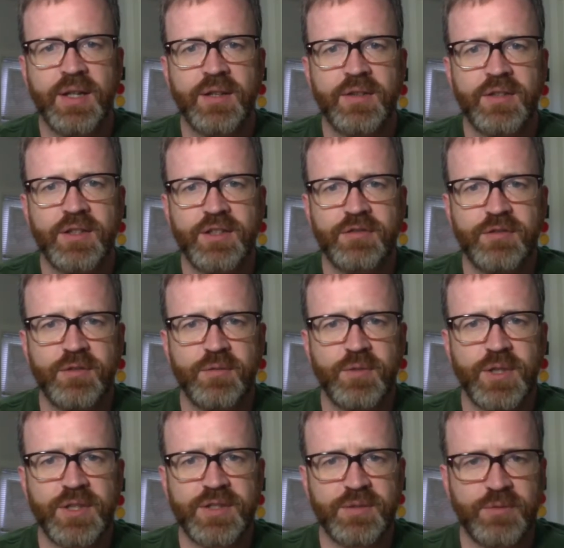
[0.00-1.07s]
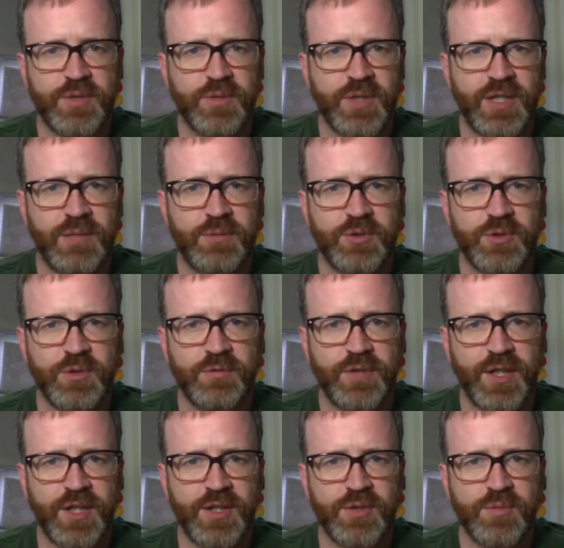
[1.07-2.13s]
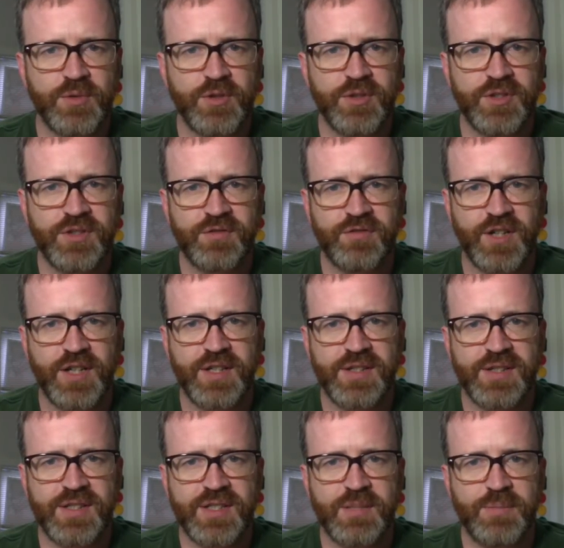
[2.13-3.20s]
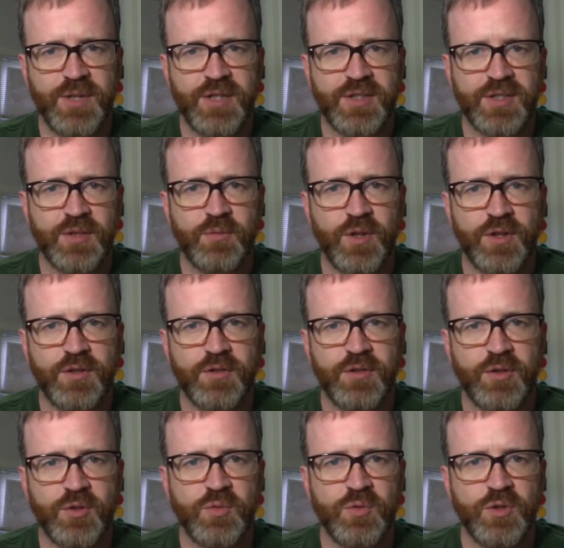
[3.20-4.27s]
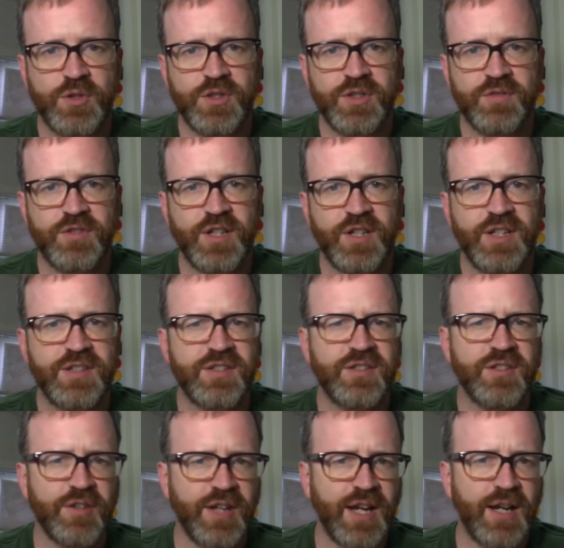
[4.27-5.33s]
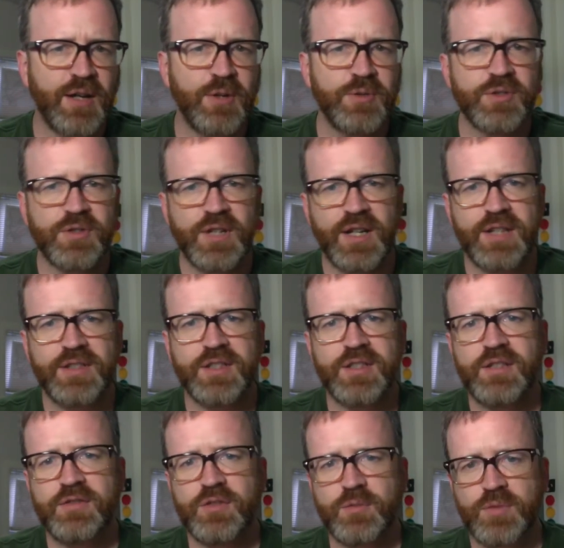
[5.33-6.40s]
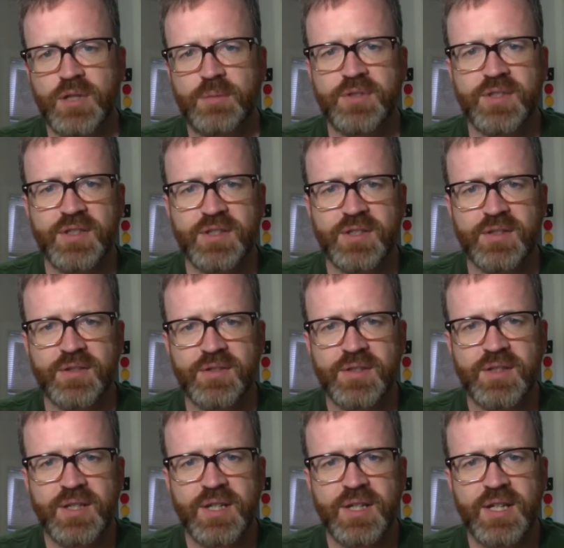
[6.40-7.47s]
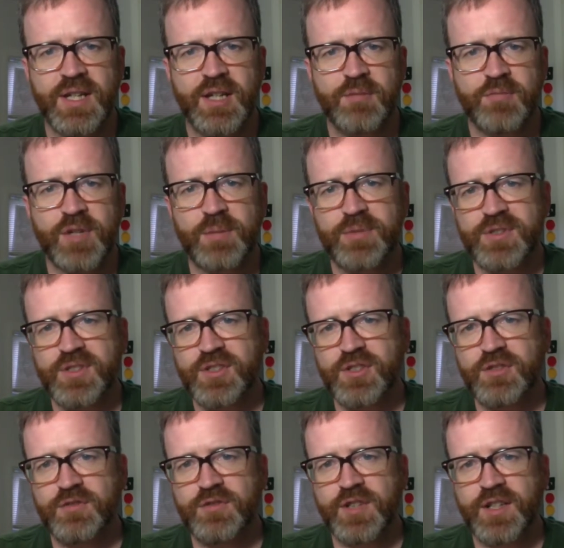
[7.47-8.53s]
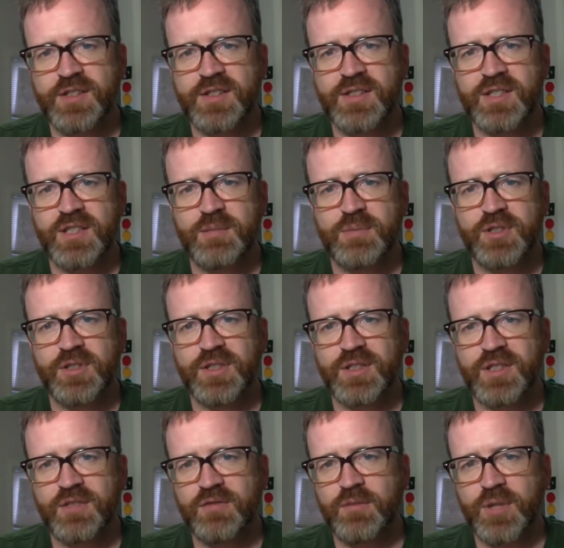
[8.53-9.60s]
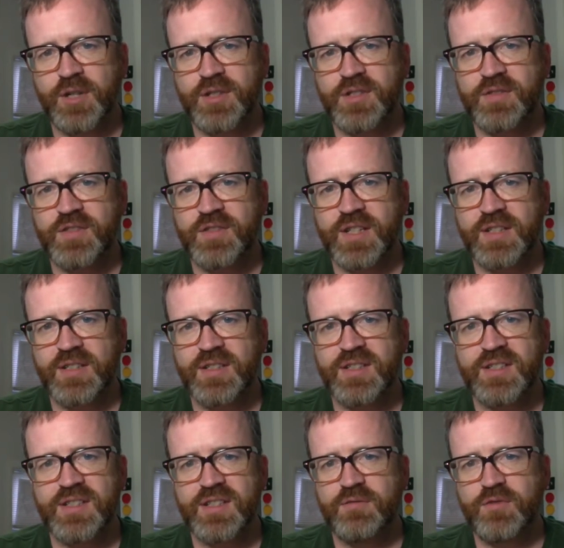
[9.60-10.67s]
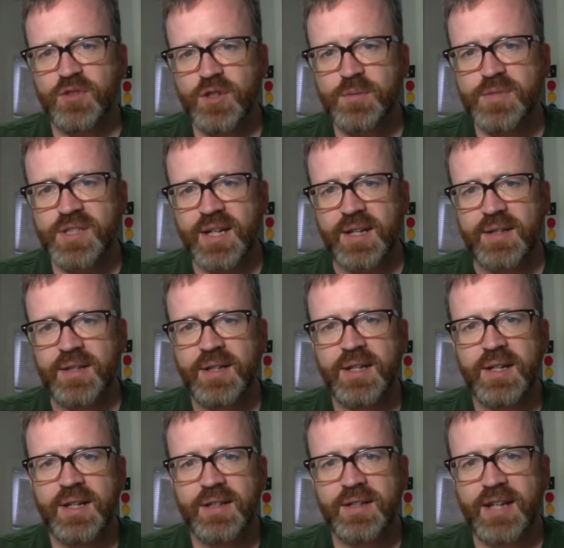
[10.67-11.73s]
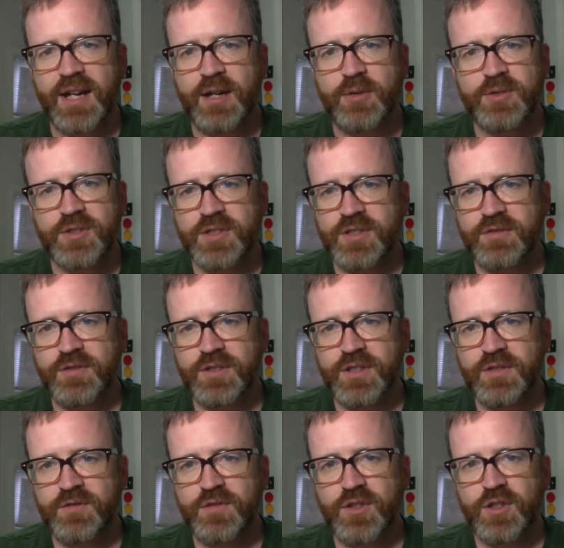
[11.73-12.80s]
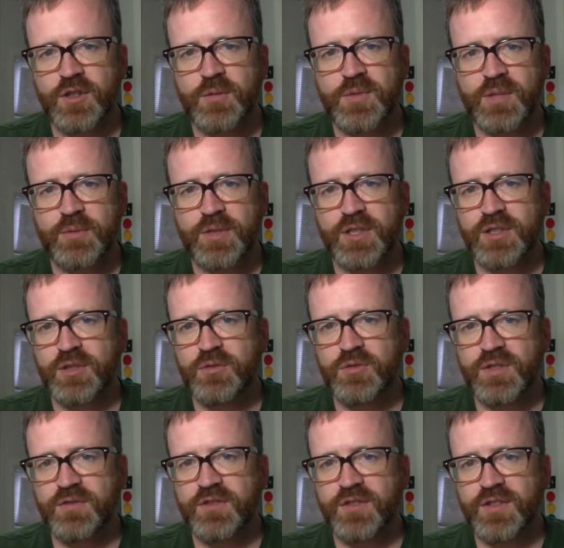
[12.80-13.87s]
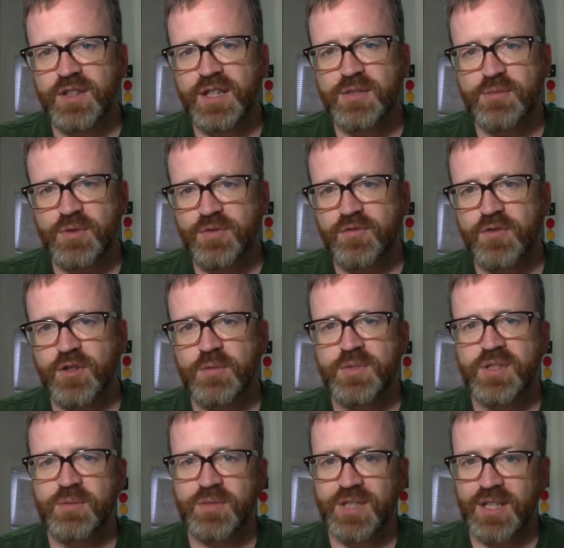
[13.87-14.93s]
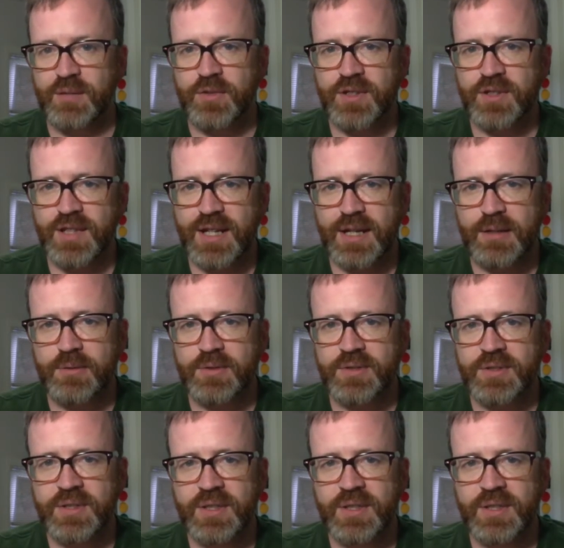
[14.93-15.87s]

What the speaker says: the different ways in which we're able to arrange words and phrases depends on whether those words and phrases are nouns or adjectives or prepositions. Prepositional phrases can appear in different parts of sentences than verbs can. Nouns are different than verbs, and we can do different things with verbs than we can with nouns.